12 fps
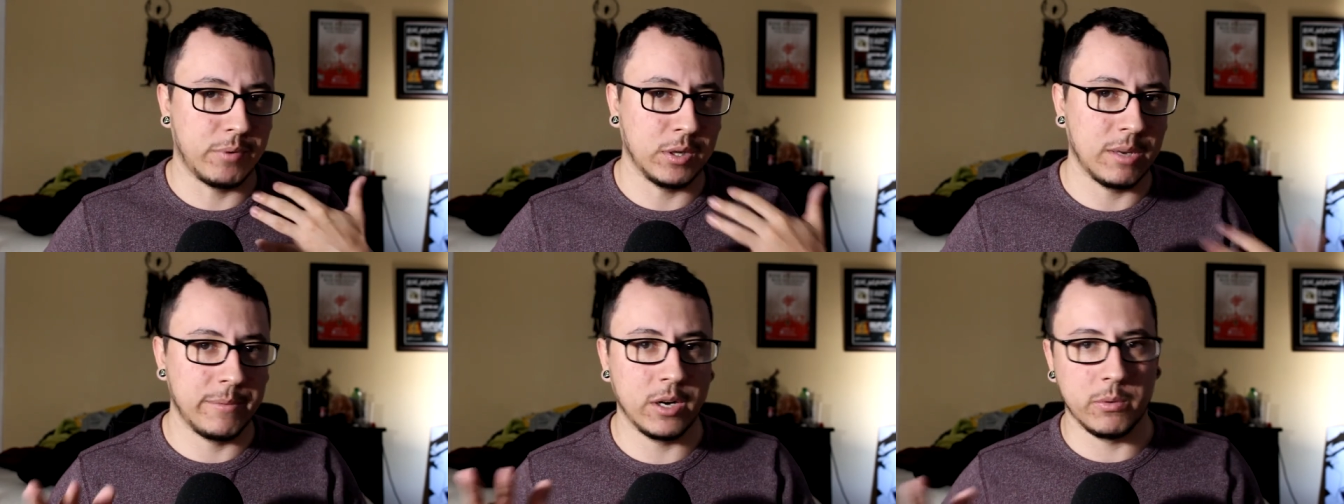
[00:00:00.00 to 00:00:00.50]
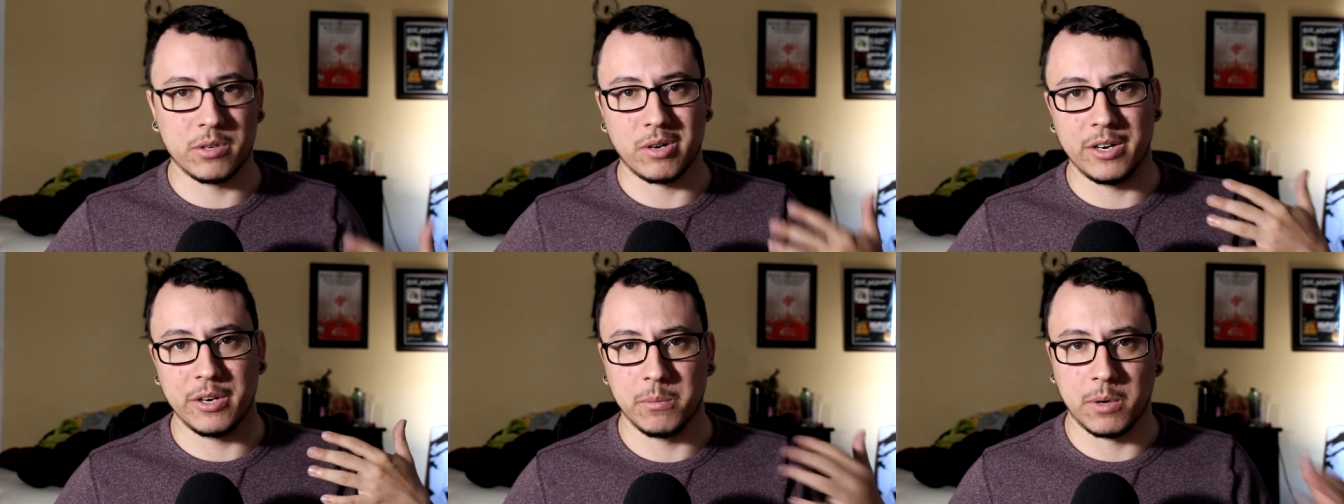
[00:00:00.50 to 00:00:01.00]
but let me know
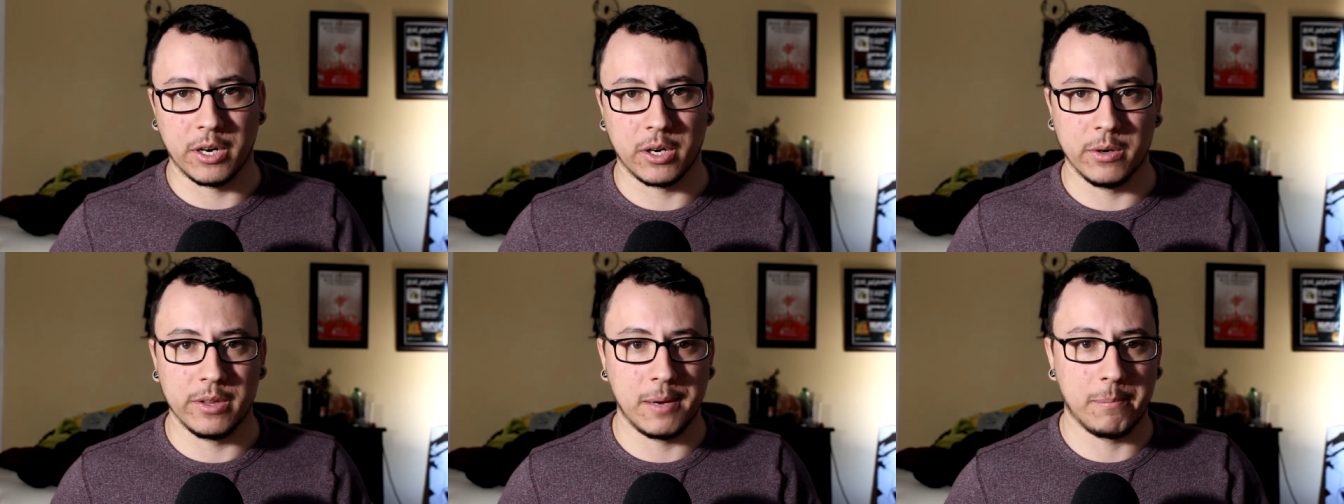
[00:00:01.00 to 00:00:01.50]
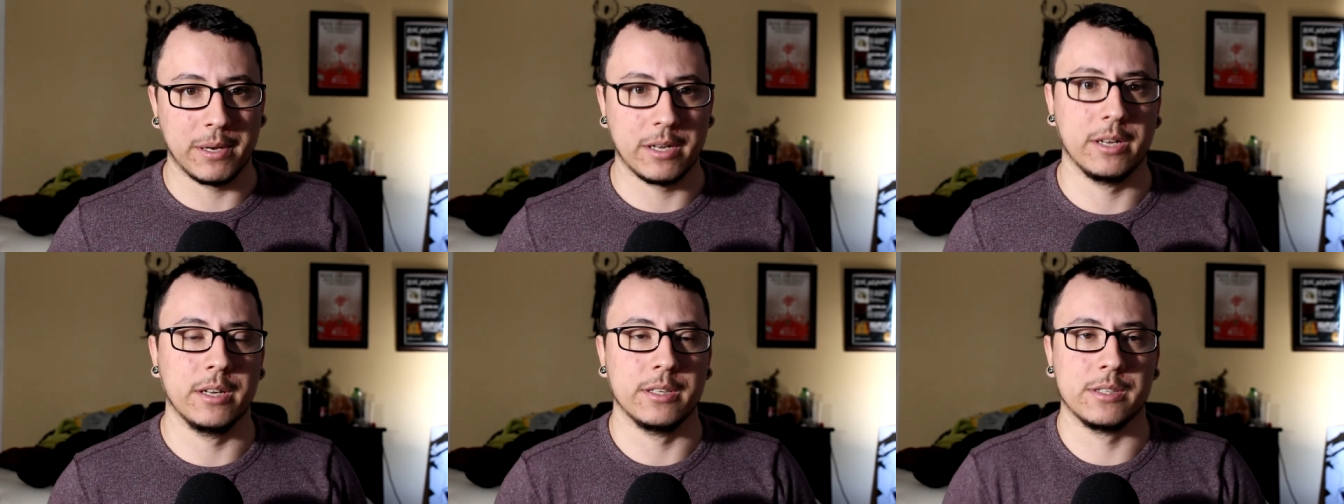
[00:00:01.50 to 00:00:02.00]
which route you want to go on that
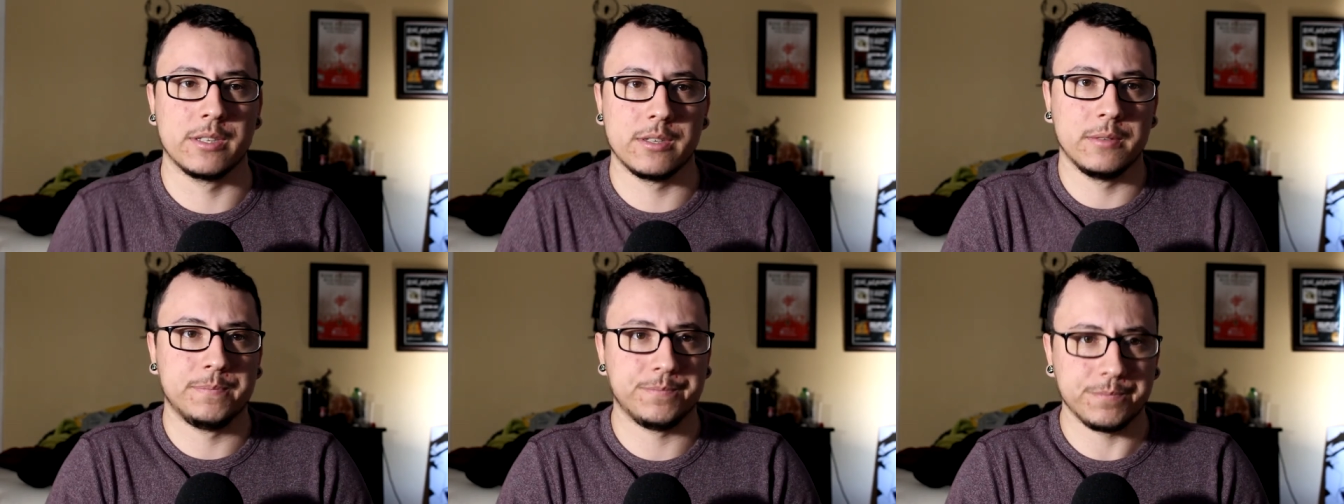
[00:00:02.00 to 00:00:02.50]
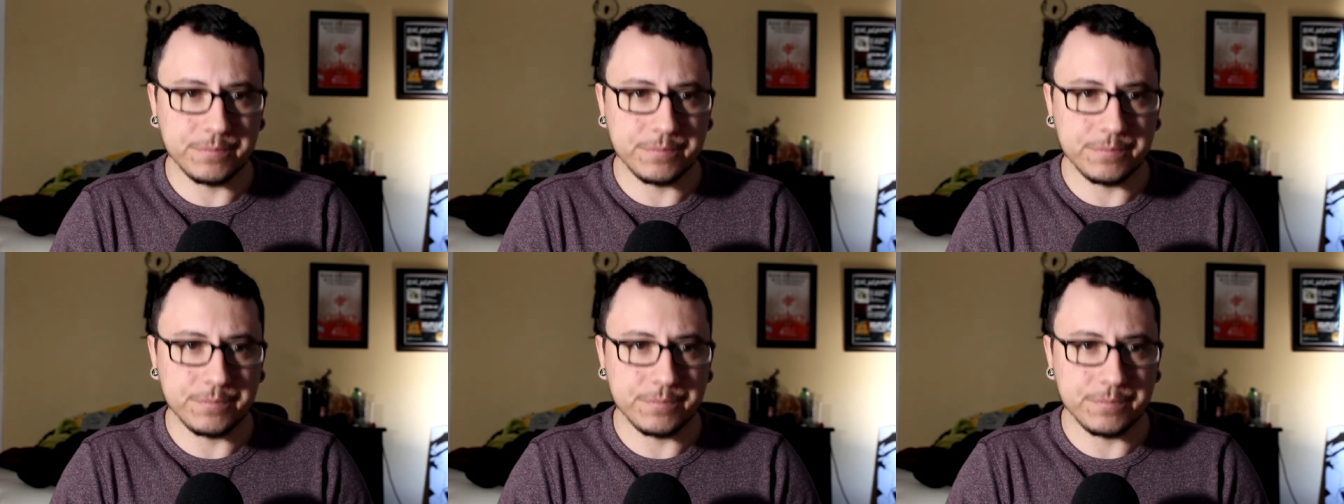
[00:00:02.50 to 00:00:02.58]
because